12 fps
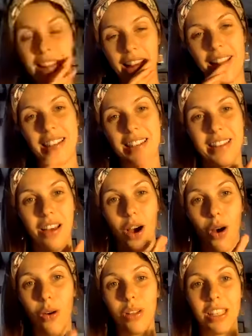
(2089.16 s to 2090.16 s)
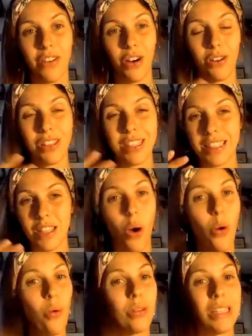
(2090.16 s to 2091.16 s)
it, it is the holy of holies. The
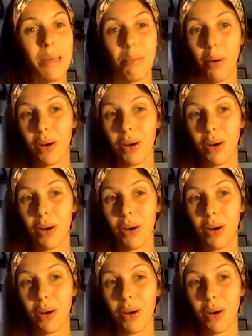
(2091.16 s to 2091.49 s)
only mm-hmm.